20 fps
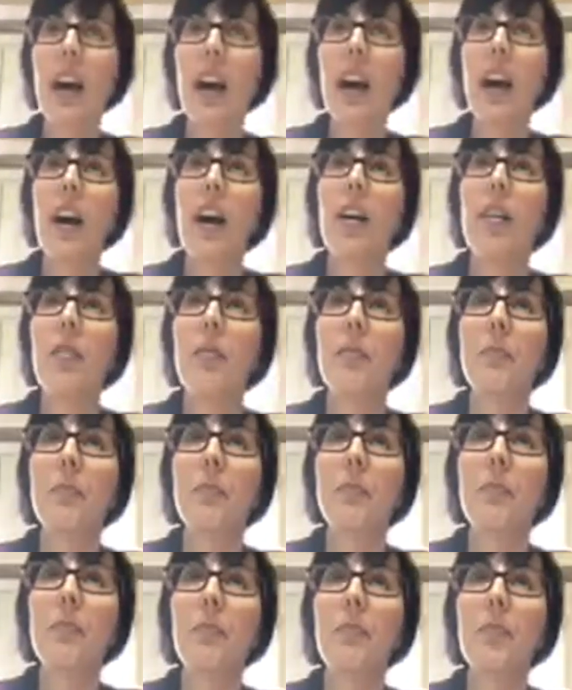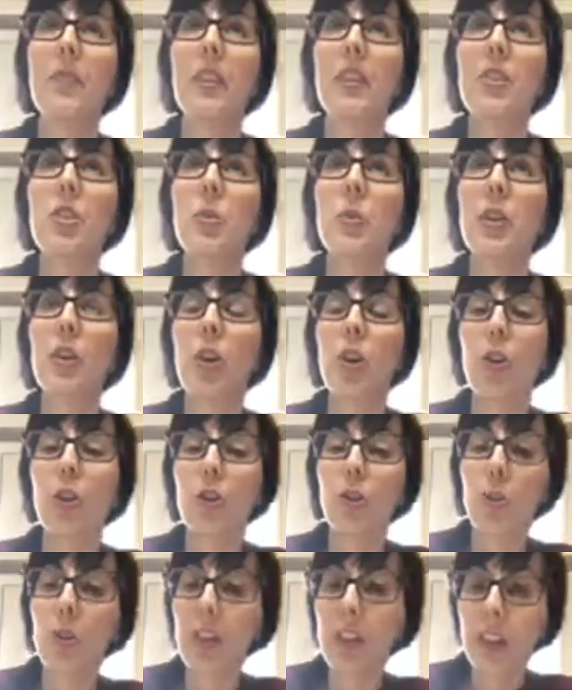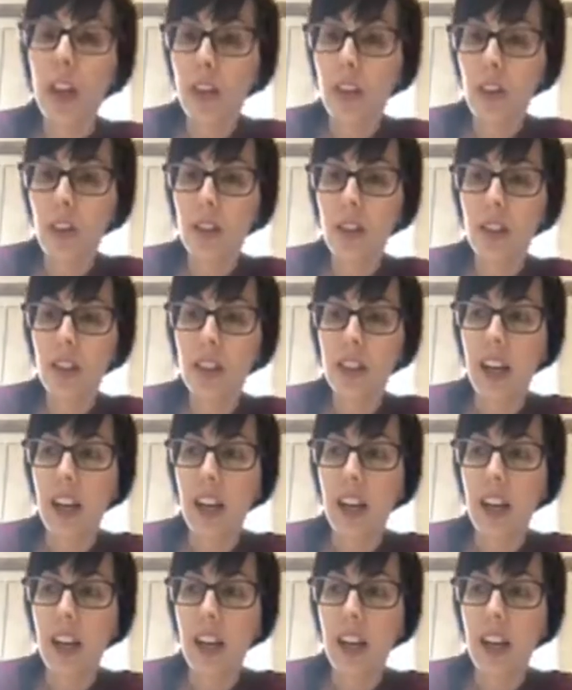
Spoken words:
to encourage one another.